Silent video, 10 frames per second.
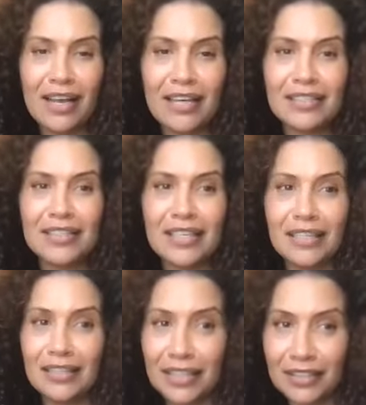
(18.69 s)
as
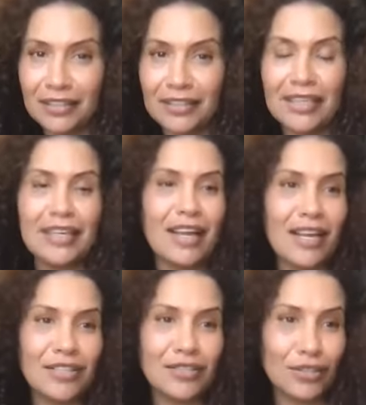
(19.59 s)
a lender and
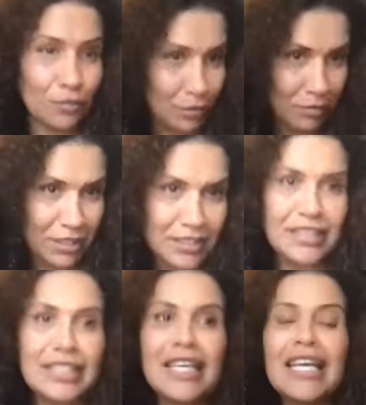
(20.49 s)
as a
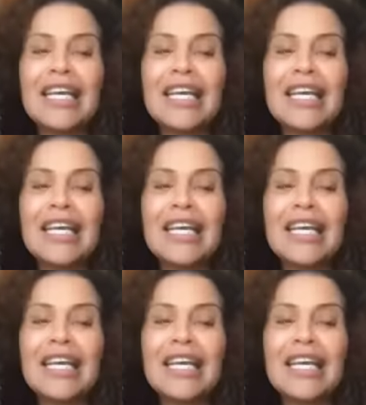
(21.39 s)
woman